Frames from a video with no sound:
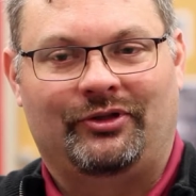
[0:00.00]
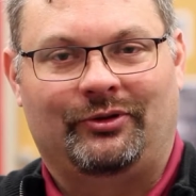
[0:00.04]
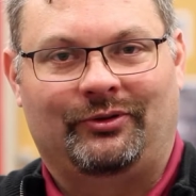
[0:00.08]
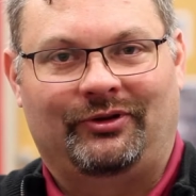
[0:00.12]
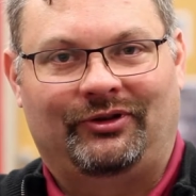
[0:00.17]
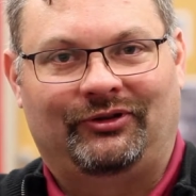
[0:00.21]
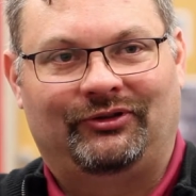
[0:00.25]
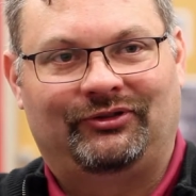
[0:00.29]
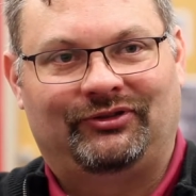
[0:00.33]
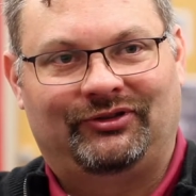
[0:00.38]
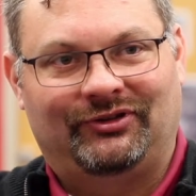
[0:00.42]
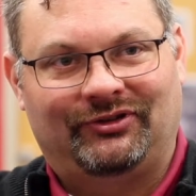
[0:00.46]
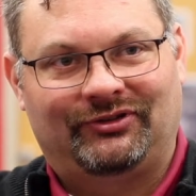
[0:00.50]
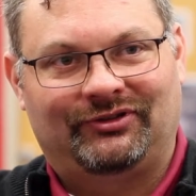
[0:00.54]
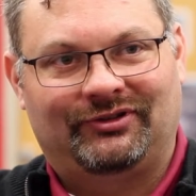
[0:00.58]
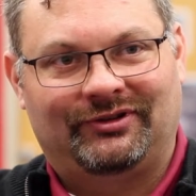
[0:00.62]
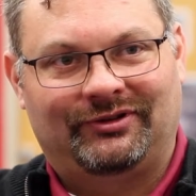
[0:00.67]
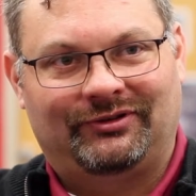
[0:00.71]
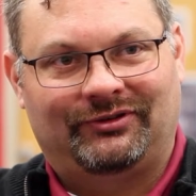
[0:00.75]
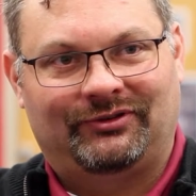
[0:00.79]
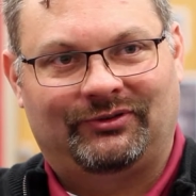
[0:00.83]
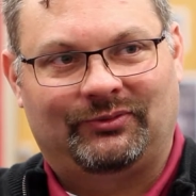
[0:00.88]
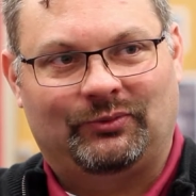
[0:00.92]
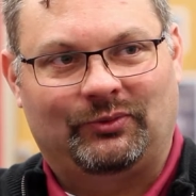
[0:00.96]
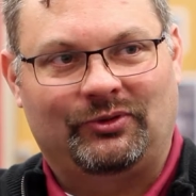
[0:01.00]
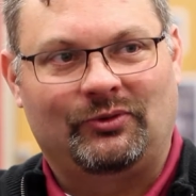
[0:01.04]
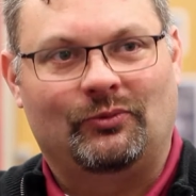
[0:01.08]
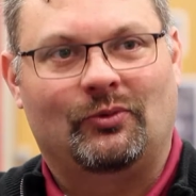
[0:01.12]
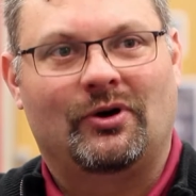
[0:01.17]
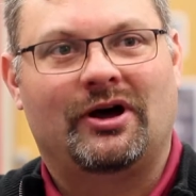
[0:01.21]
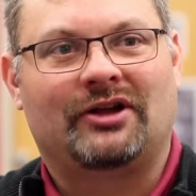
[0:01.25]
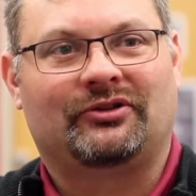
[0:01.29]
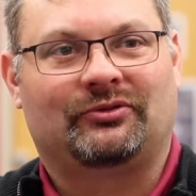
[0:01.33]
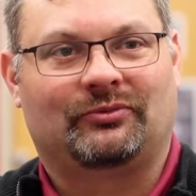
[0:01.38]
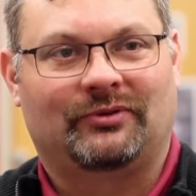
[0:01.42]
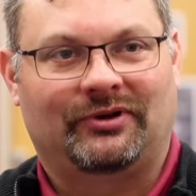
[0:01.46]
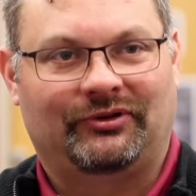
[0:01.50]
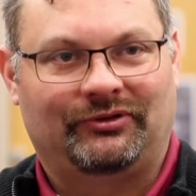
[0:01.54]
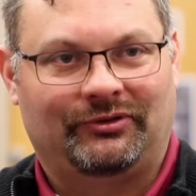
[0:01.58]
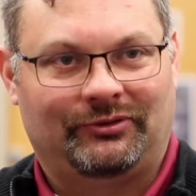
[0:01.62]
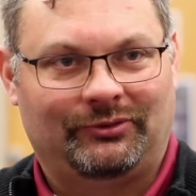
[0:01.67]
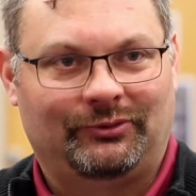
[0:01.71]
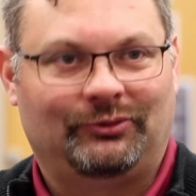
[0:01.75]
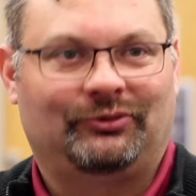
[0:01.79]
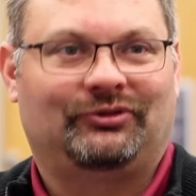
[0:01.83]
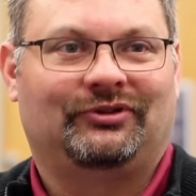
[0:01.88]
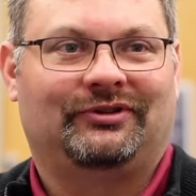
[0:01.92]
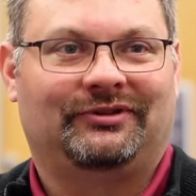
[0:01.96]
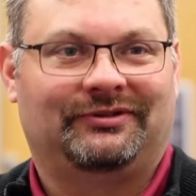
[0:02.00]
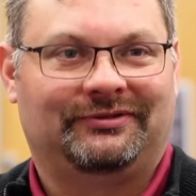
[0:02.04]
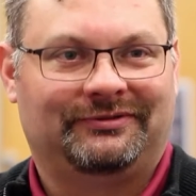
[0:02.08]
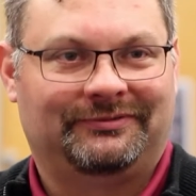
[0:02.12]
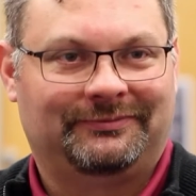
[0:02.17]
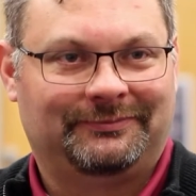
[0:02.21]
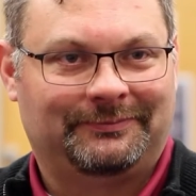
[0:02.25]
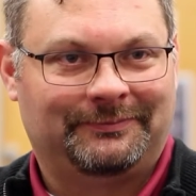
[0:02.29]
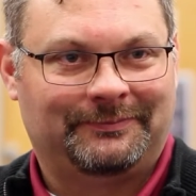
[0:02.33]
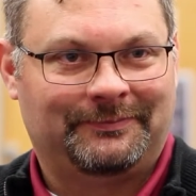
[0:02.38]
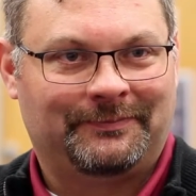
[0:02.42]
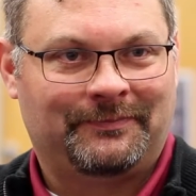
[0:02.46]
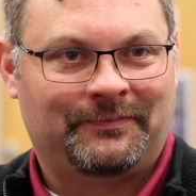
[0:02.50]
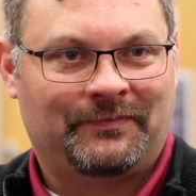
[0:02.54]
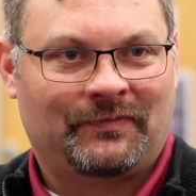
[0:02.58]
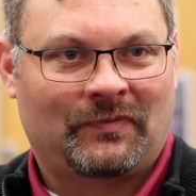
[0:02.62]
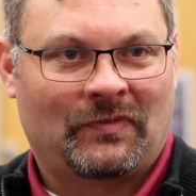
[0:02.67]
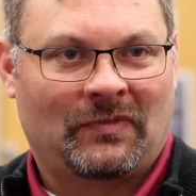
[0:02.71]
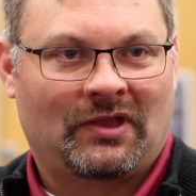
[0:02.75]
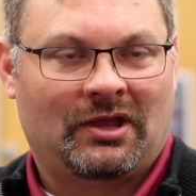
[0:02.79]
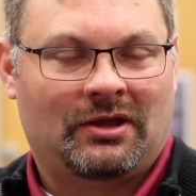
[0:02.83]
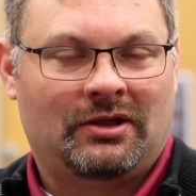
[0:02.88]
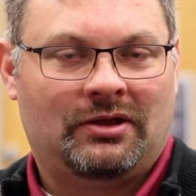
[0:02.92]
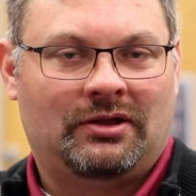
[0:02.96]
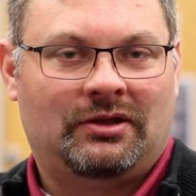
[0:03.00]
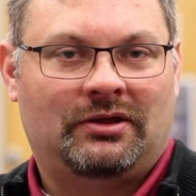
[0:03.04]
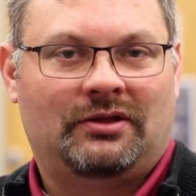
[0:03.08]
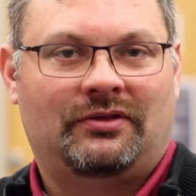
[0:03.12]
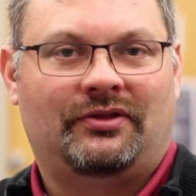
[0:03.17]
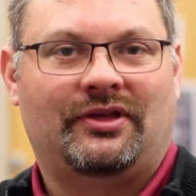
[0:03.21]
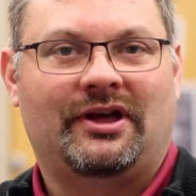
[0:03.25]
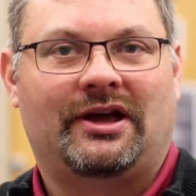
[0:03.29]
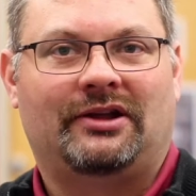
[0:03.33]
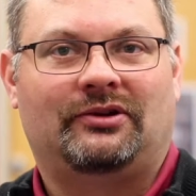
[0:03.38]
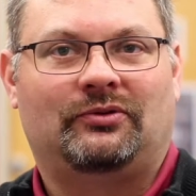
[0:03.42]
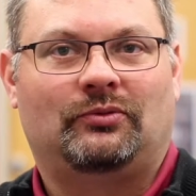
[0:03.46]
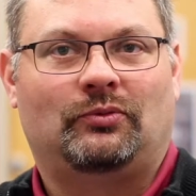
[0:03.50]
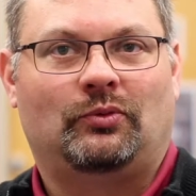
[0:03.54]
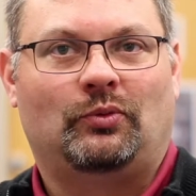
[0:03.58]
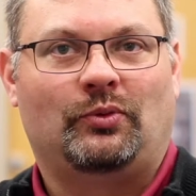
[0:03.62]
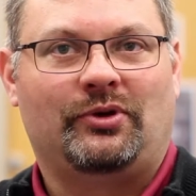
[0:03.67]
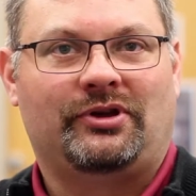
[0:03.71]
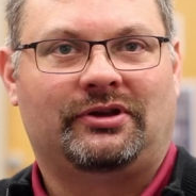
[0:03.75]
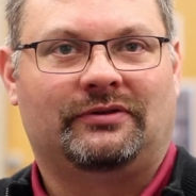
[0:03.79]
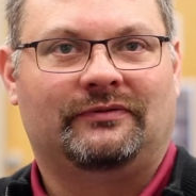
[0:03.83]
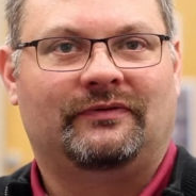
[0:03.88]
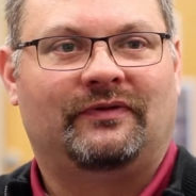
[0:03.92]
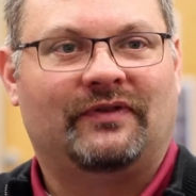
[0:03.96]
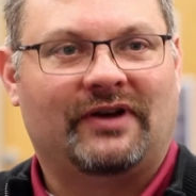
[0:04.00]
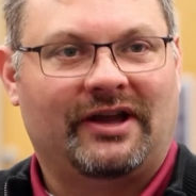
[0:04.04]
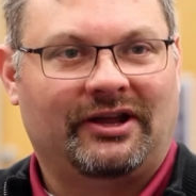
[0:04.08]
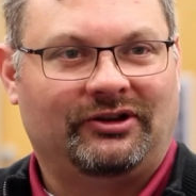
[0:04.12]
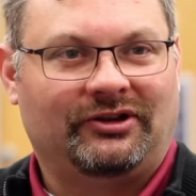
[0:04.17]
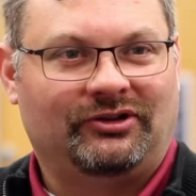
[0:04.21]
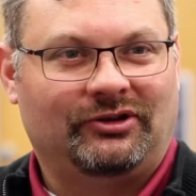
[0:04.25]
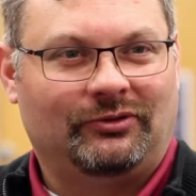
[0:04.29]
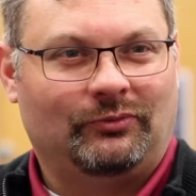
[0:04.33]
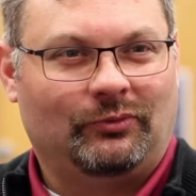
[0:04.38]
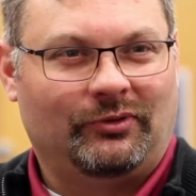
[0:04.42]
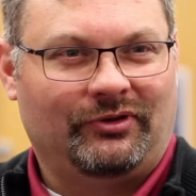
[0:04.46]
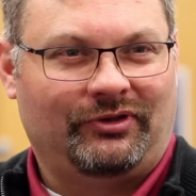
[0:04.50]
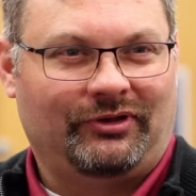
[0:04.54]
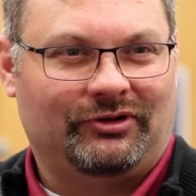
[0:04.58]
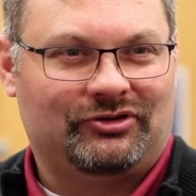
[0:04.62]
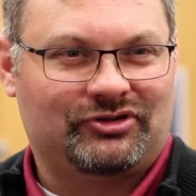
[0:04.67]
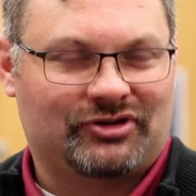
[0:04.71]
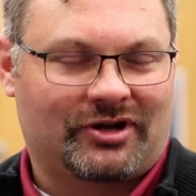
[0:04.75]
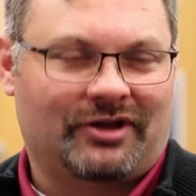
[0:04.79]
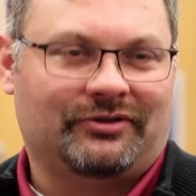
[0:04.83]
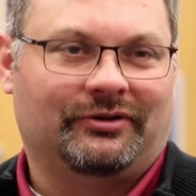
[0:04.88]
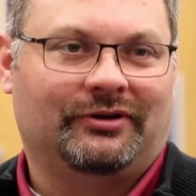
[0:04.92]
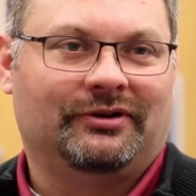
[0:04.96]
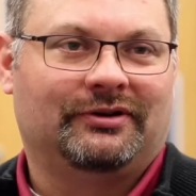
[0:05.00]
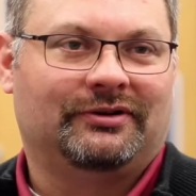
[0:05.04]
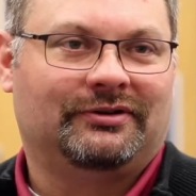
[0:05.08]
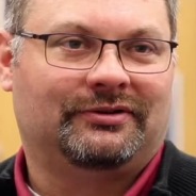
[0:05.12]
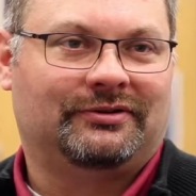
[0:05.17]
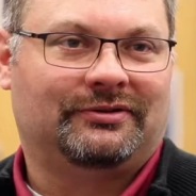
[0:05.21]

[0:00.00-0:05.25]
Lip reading: there is dissonance, we want resolution. That we can find it with each other,